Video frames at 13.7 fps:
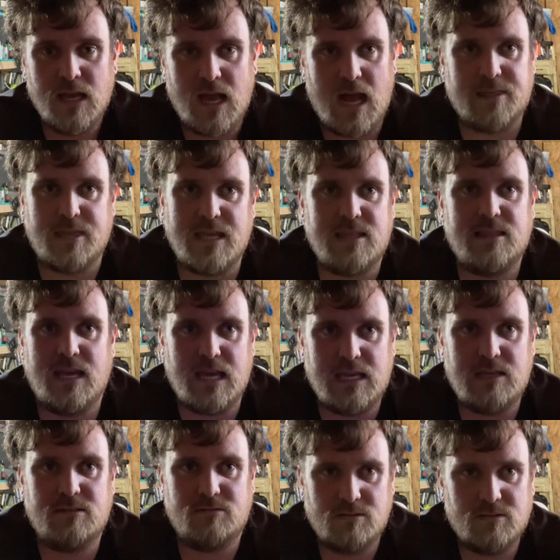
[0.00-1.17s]
I think
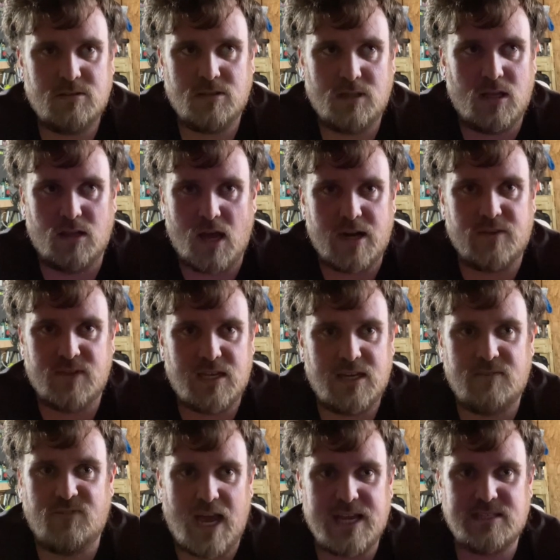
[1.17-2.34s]
that a lot of the
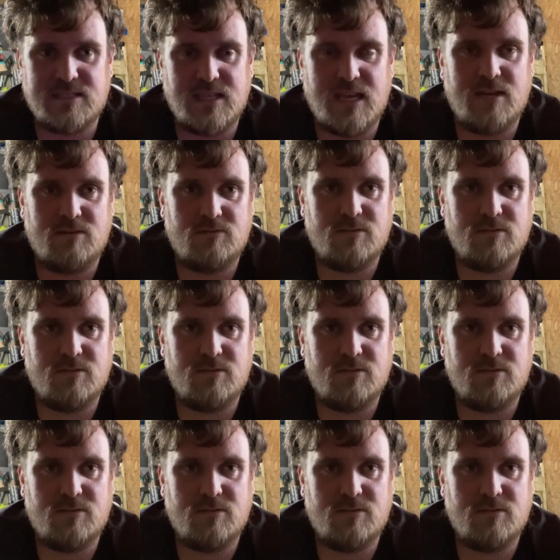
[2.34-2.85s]
advice that